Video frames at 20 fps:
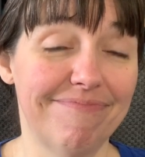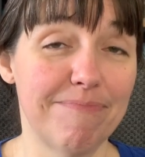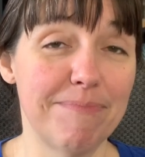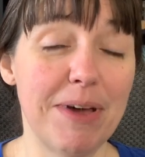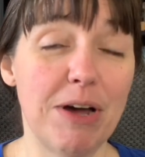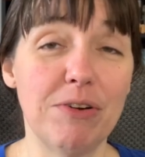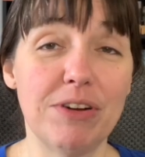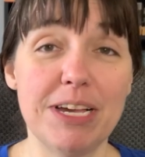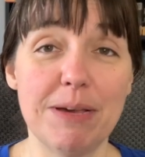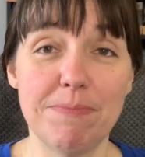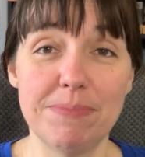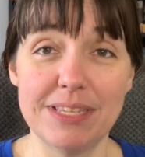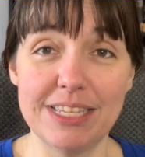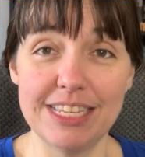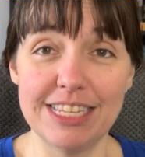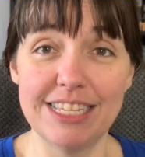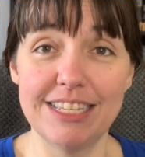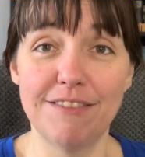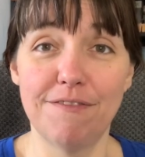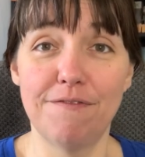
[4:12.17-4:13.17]
Mel
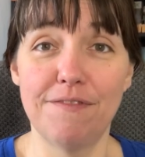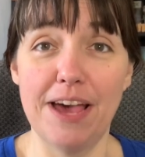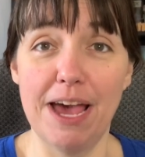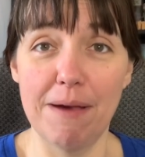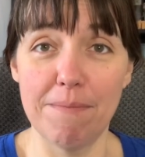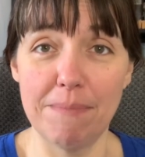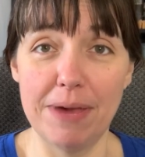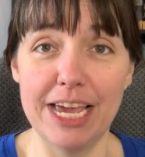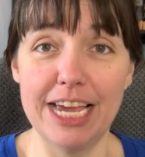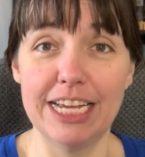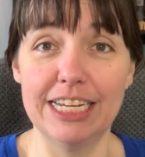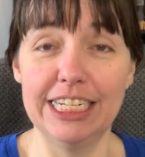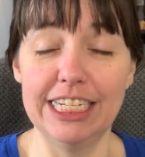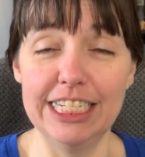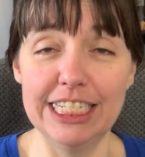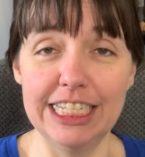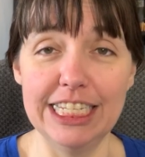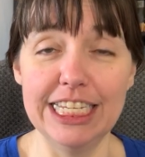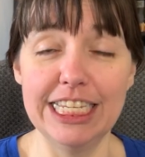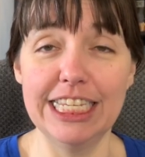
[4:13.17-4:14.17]
Gibson's the fat man.
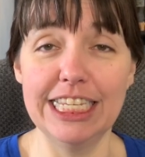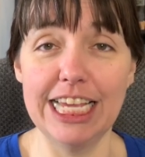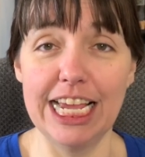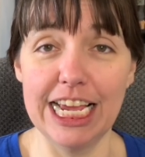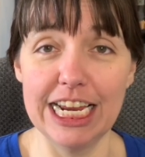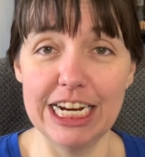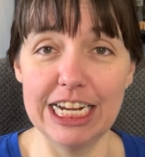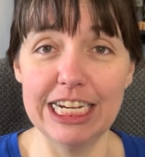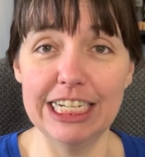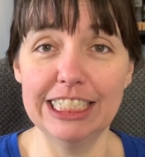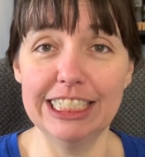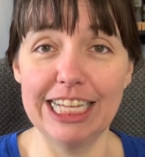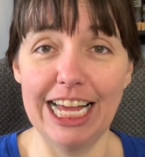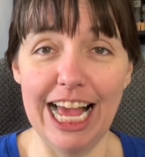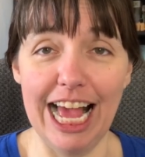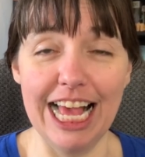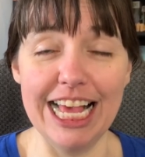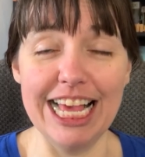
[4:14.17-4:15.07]
He's the Santa. I,